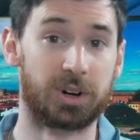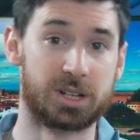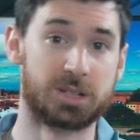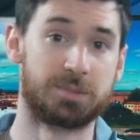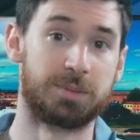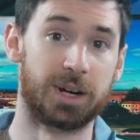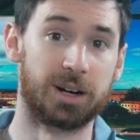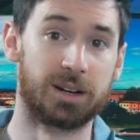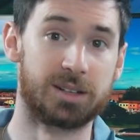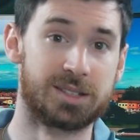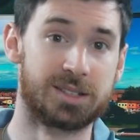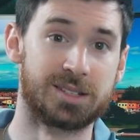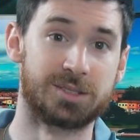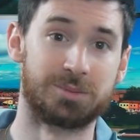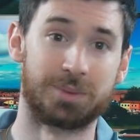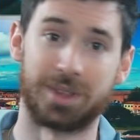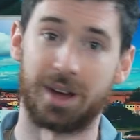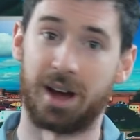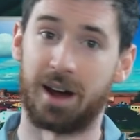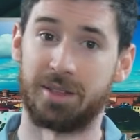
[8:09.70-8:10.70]
experiences
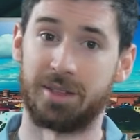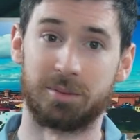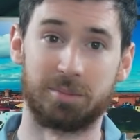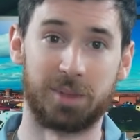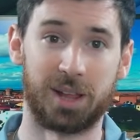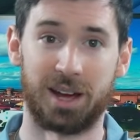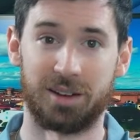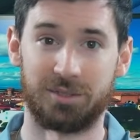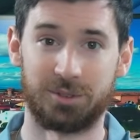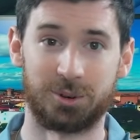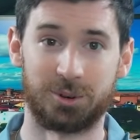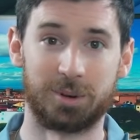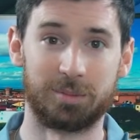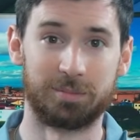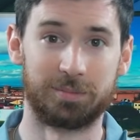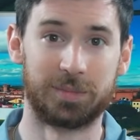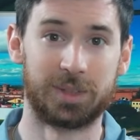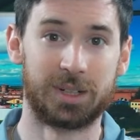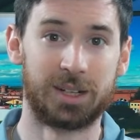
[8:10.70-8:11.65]
with either platform.